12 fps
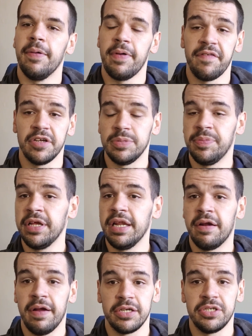and we have our
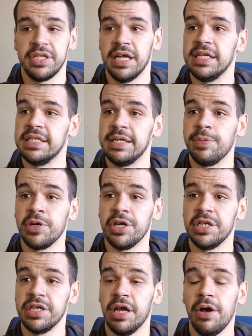split and our exercises, and we're
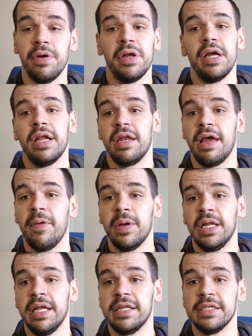good to go. Now
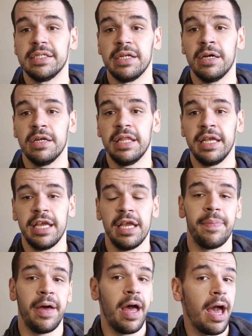we need to start
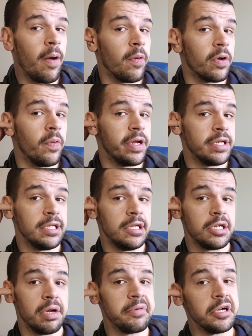thinking about how we're going to
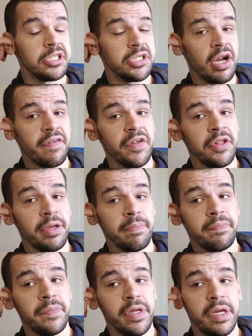determine our starting volume.